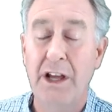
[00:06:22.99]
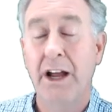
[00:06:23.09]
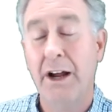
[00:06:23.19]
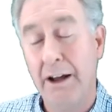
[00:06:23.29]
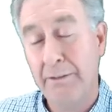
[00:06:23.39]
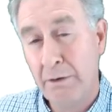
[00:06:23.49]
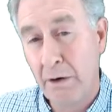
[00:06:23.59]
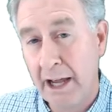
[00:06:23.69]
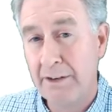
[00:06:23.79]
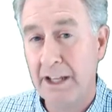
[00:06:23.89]
of gravity
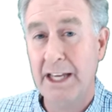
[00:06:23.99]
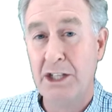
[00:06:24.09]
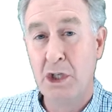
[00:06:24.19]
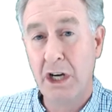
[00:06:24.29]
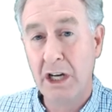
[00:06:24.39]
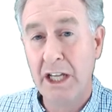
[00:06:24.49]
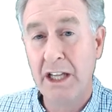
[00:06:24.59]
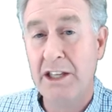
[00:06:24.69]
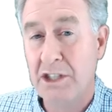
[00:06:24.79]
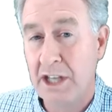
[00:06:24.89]
that's tugging this
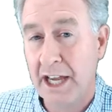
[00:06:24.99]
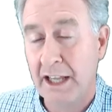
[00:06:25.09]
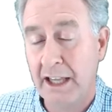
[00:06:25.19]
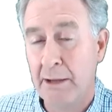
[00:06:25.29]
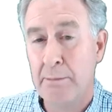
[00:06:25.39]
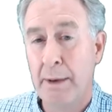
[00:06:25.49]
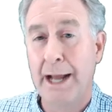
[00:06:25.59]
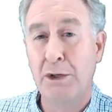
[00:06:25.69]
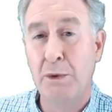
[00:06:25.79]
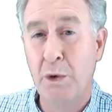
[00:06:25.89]
satellite back
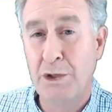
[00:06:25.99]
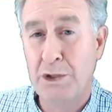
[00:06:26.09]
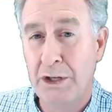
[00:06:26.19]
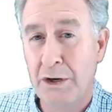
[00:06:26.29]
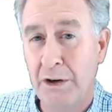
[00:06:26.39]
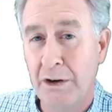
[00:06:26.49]
towards the Earth